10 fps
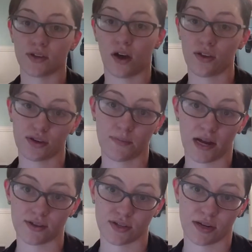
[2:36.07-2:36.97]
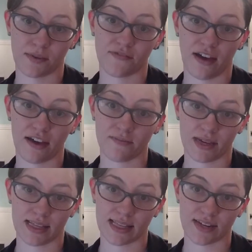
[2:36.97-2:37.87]
all your bottles are going to be 5
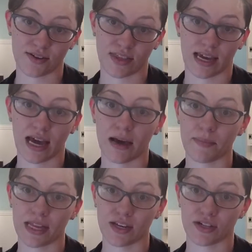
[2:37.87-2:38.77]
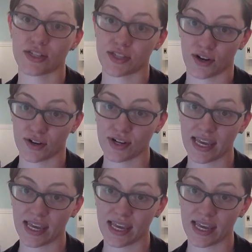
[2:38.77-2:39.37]
milliliter that come in your starter